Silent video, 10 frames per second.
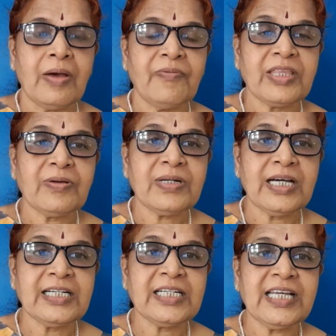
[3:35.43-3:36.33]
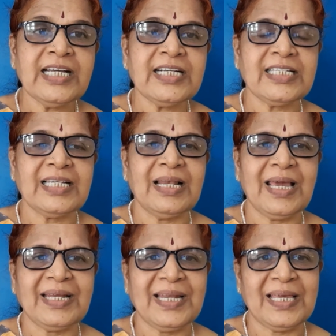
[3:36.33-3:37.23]
without hurting us
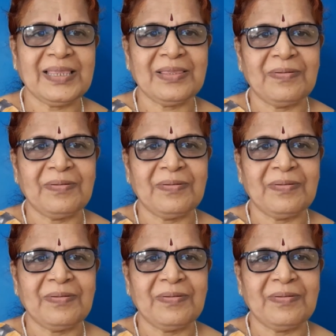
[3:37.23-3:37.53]
like death,